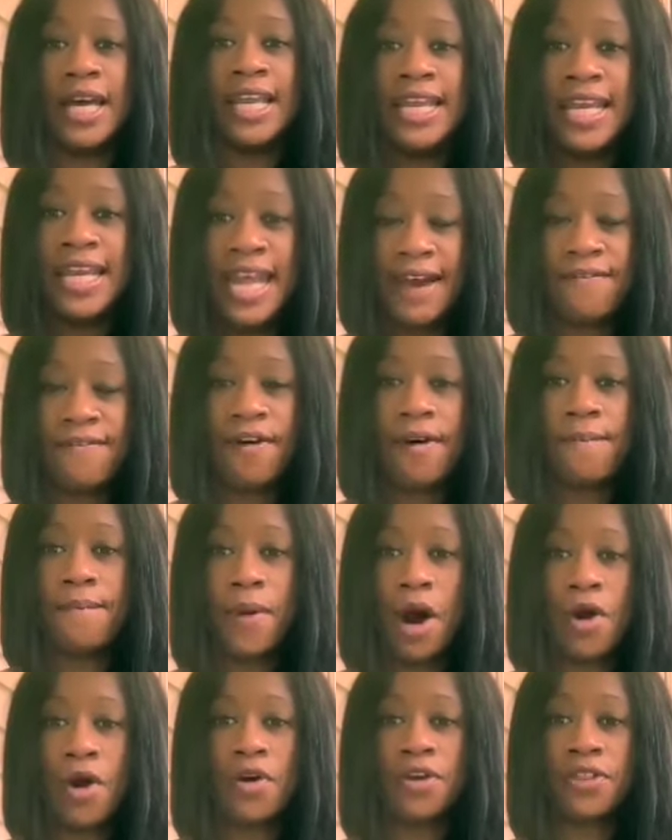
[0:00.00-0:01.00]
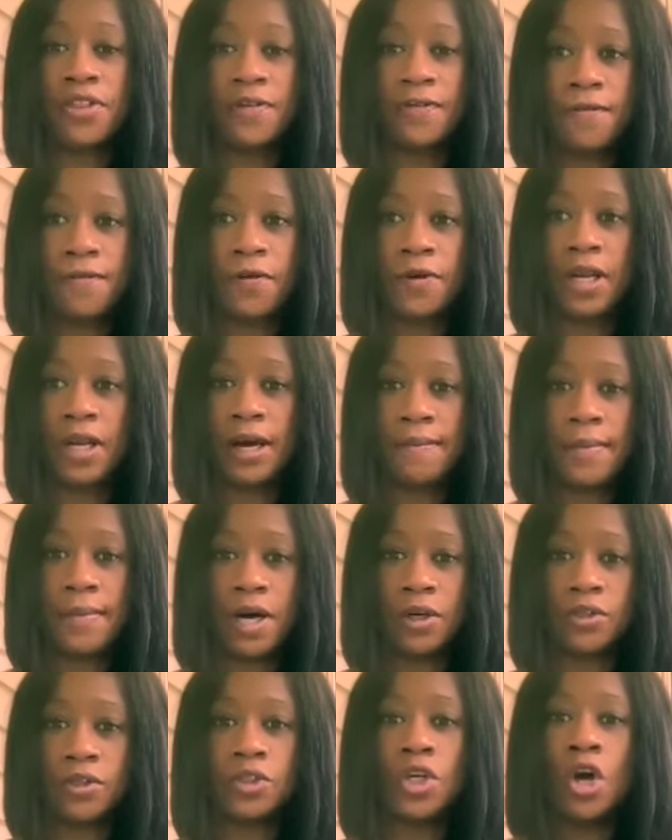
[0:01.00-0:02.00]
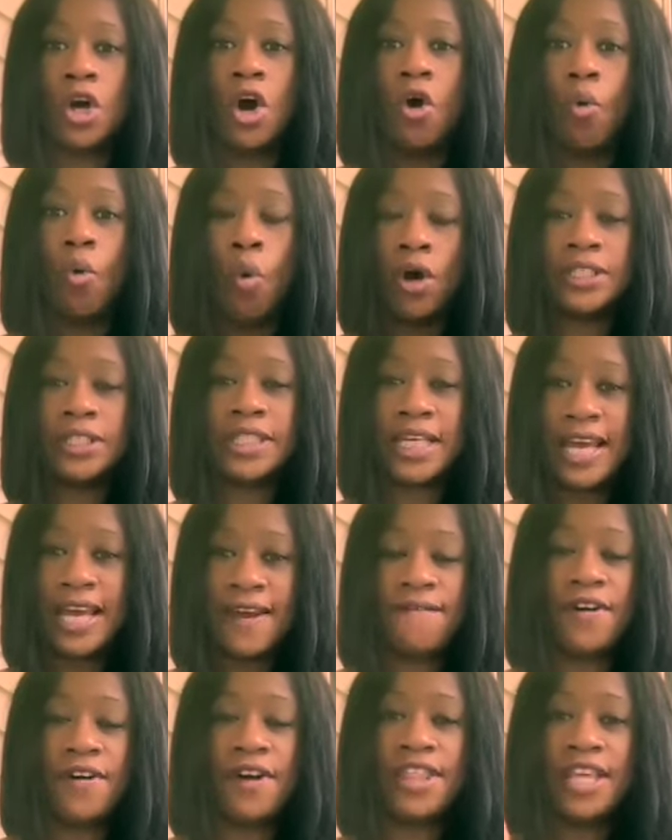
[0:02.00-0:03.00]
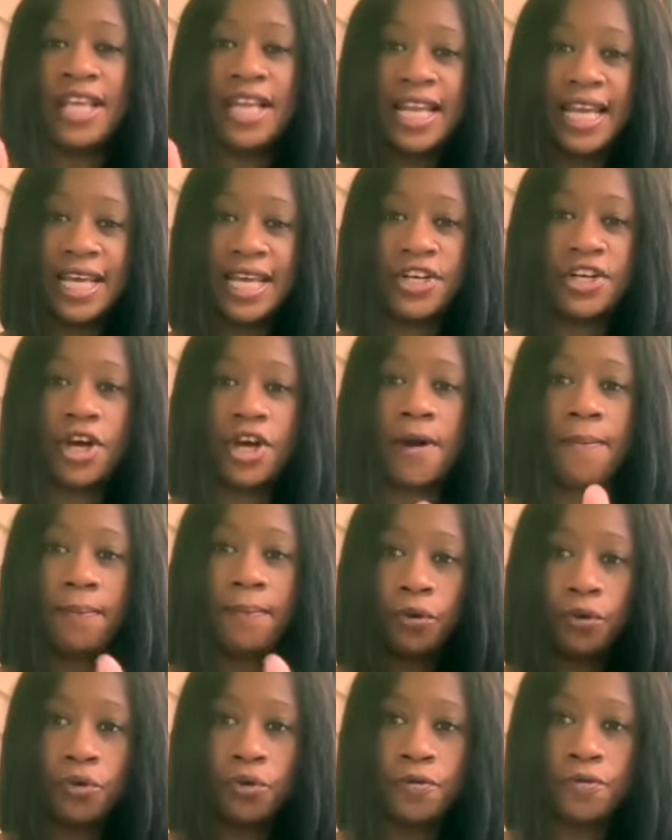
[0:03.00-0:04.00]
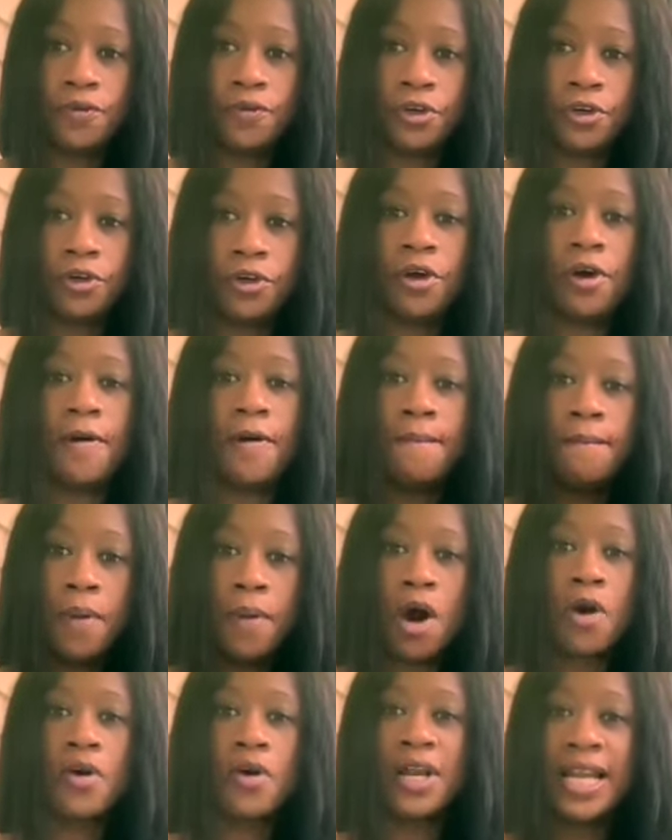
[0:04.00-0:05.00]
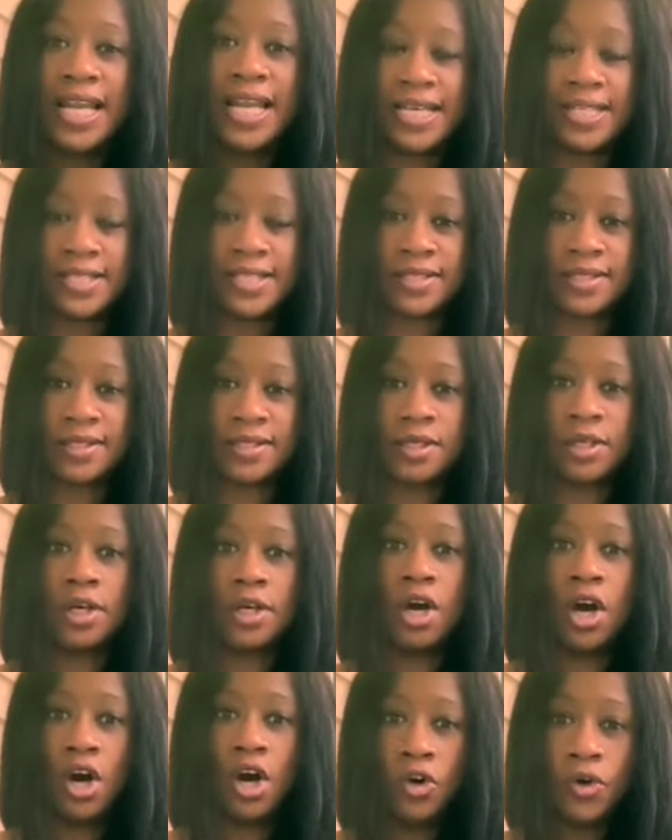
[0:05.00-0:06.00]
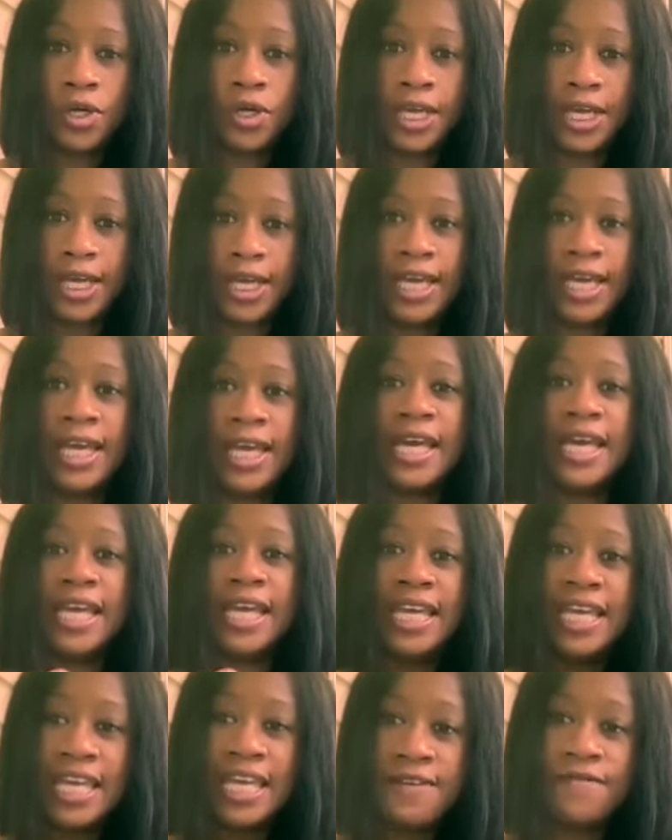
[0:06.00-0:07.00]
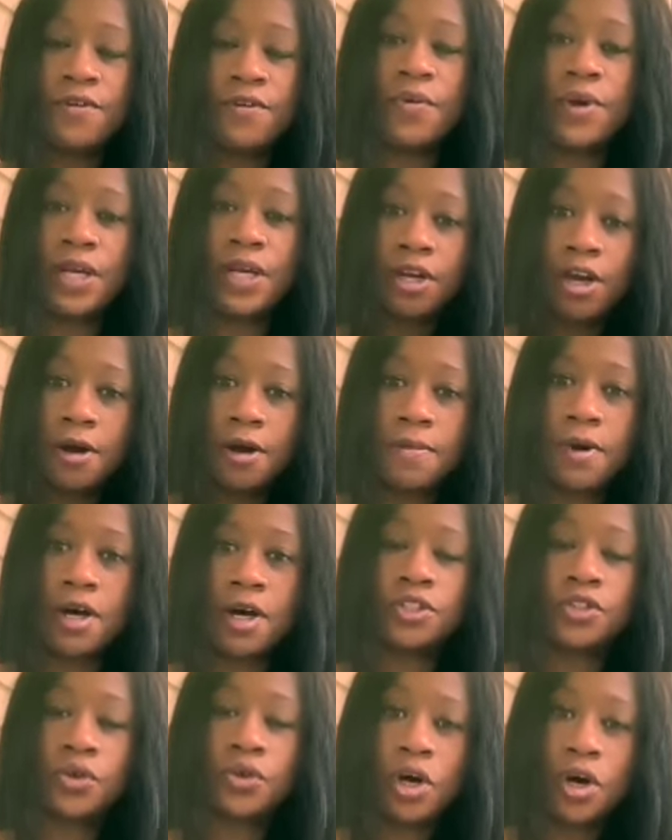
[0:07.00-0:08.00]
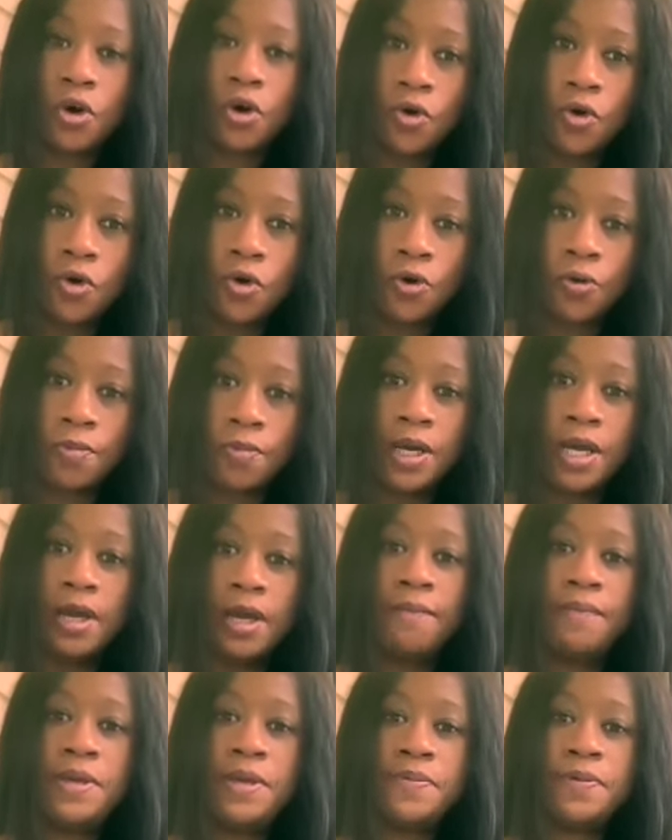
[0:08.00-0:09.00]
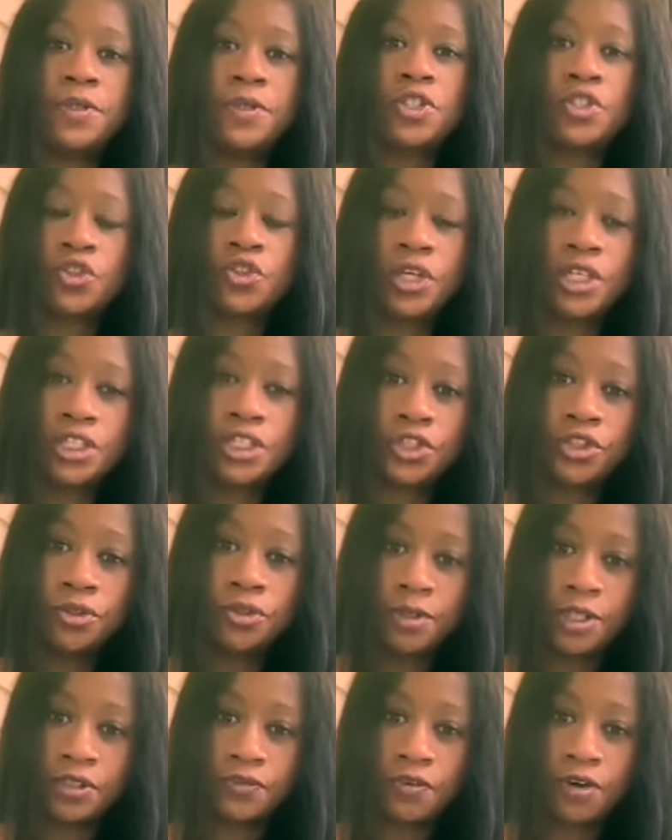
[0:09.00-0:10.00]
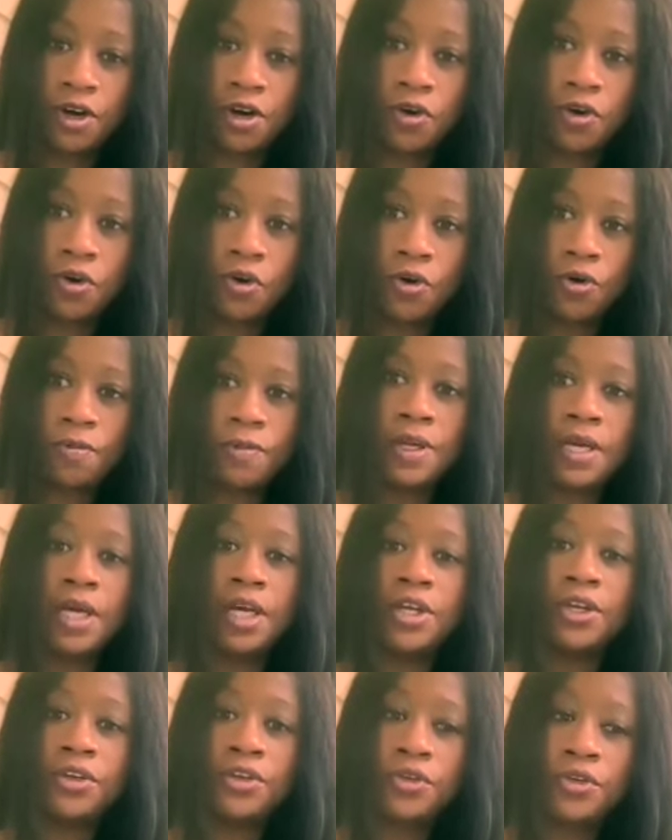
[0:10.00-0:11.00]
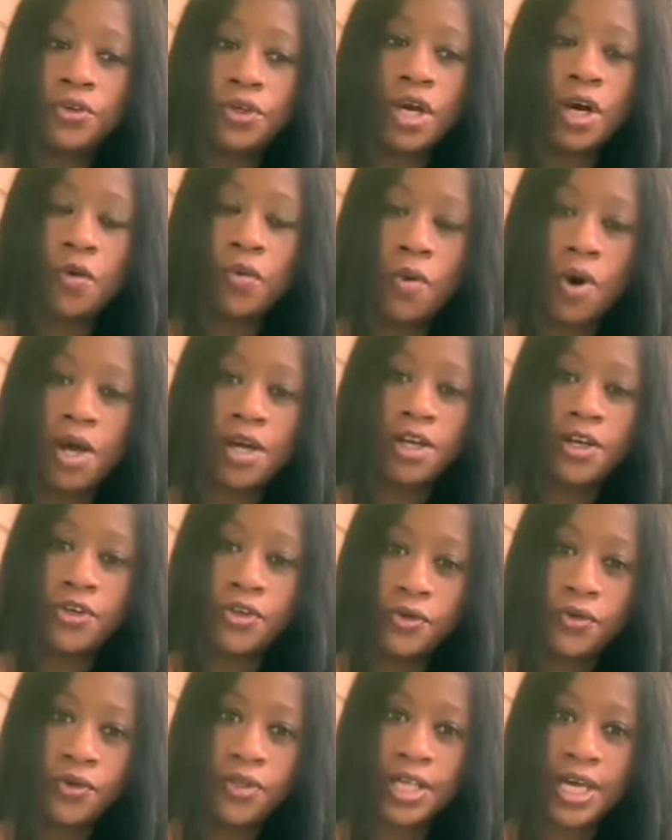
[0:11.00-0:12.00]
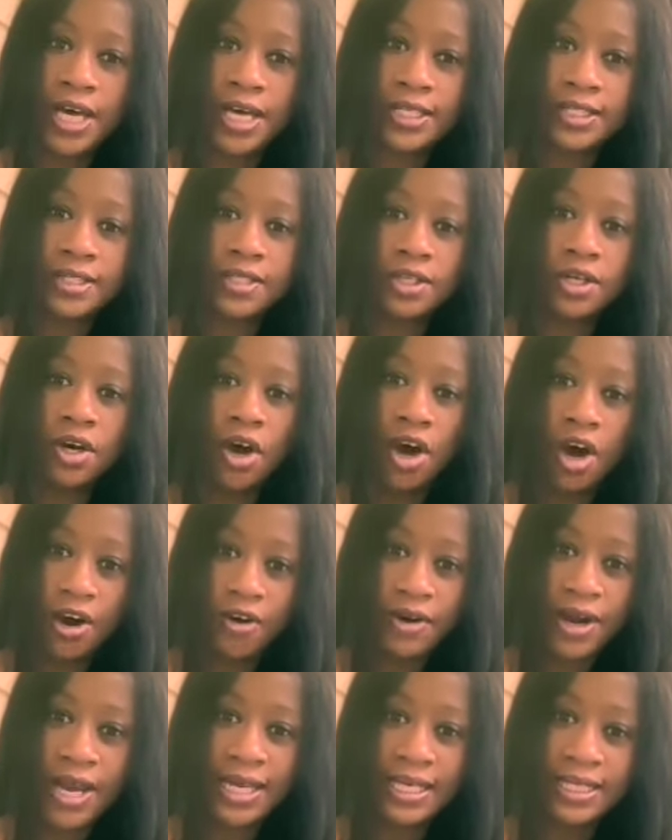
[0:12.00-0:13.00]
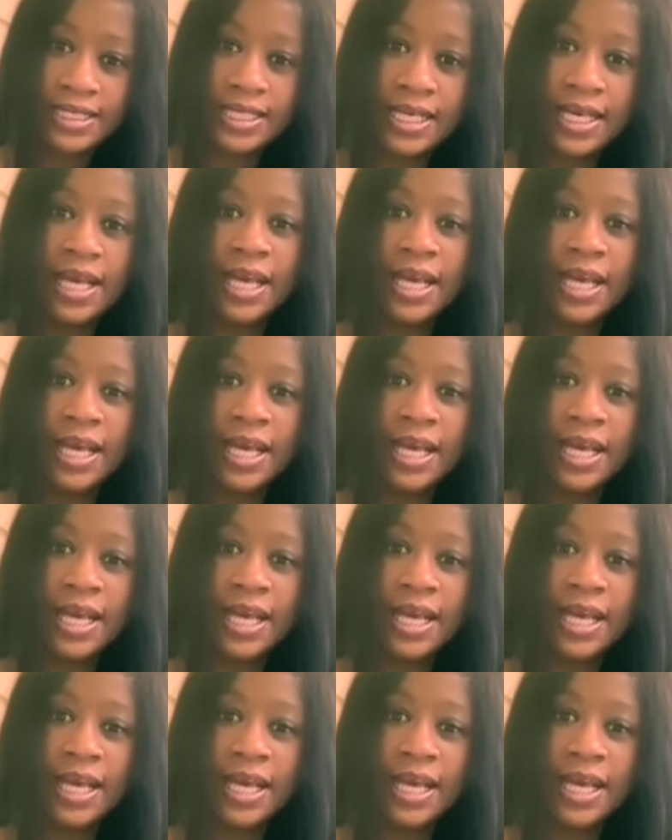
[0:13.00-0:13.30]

Never borrow the full amount. Whatever the lender approve you, borrow less. Okay? Even when it come on to a home. People stretch too much for a home. You do not want to do that. All right?